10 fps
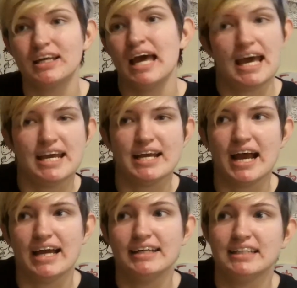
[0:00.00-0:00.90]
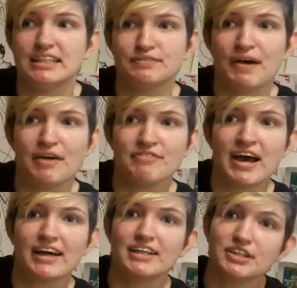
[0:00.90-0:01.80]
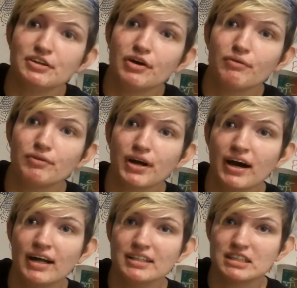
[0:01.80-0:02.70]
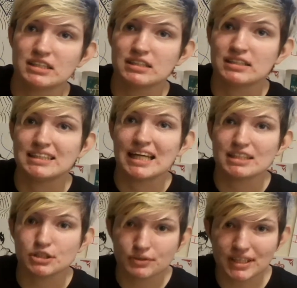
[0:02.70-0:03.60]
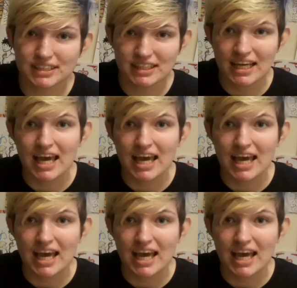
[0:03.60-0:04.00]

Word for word: hey I identify with that can you know not just censor it